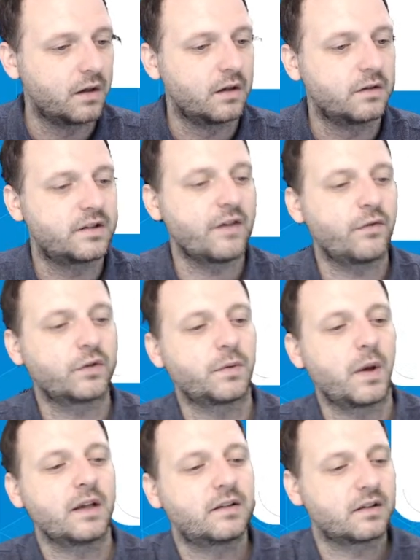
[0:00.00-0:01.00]
Safest
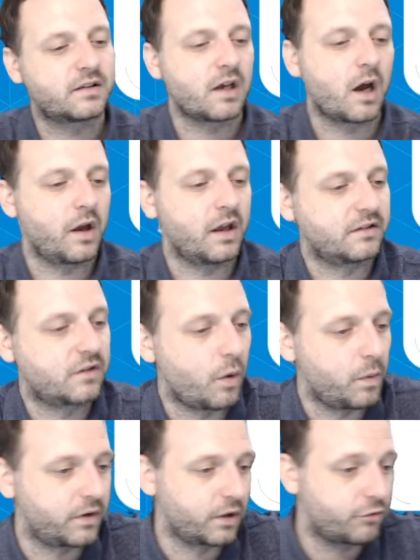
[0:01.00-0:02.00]
way to start is go
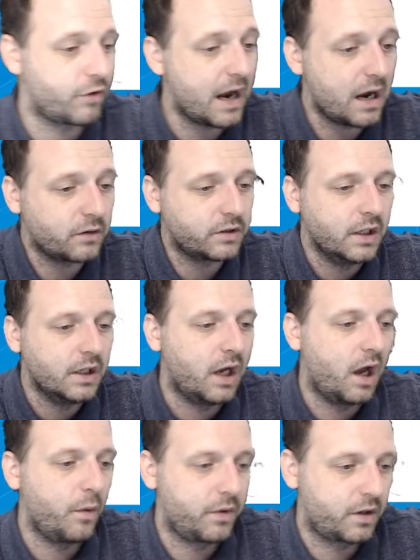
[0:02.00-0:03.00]
with the crowd,
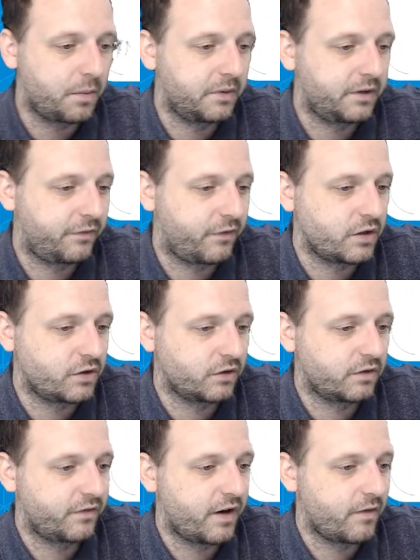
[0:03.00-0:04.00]
with a couple of differentials
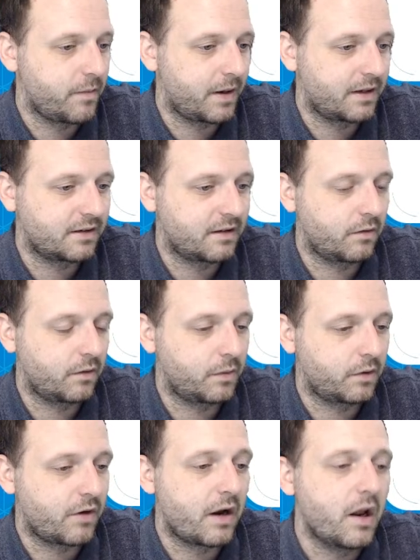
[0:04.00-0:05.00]
and 5 at the back and stay with the
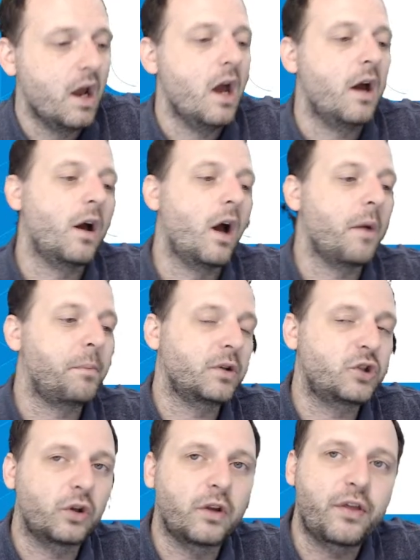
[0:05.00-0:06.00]
crowd. But
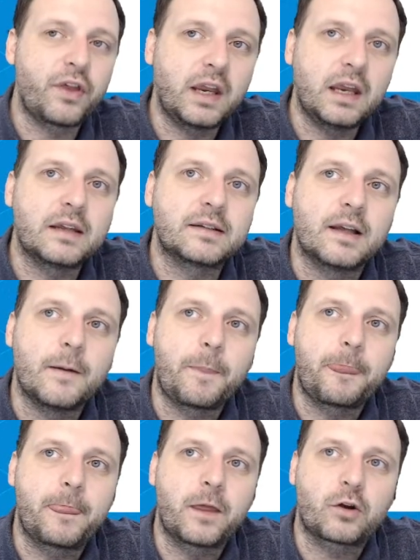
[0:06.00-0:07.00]
Sean, the thing is,
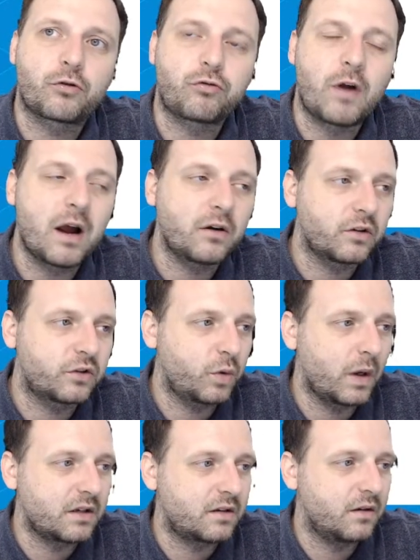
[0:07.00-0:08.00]
the crowd on
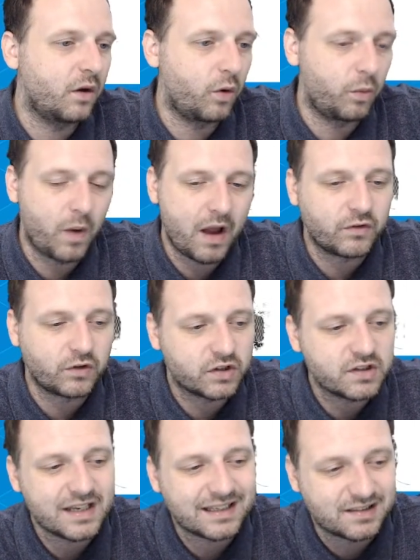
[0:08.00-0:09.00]
Twitter or whatever
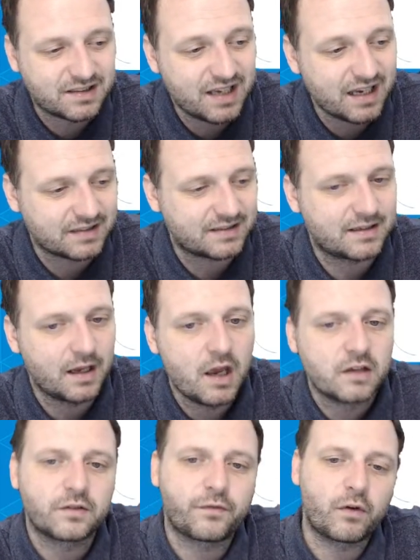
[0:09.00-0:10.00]
doesn't exist.
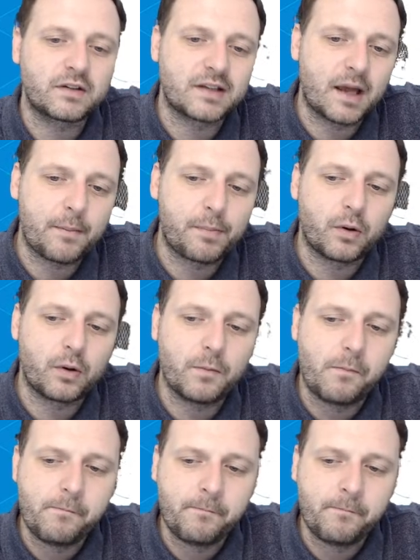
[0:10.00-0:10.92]
So, for example,